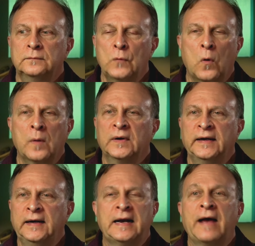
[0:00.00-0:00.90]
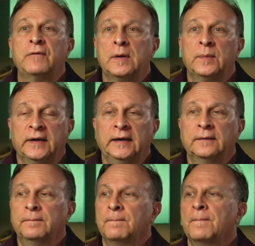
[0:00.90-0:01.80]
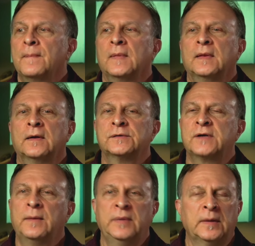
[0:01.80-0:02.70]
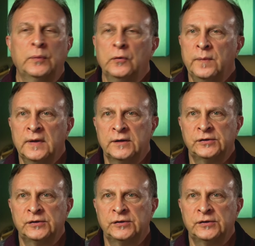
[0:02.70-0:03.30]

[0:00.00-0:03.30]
normally, inevitably, there's going to be a boom in the